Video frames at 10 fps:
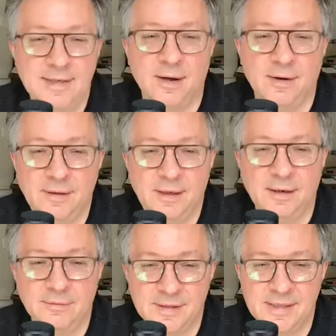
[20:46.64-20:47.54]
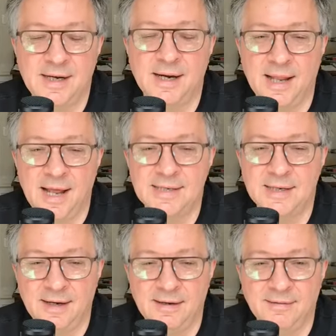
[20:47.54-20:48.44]
So, stay
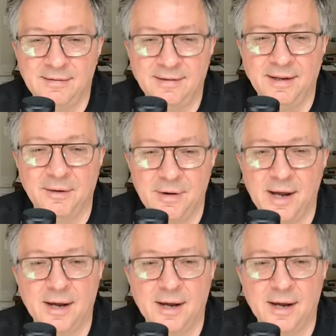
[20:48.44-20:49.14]
classy, Little Rock.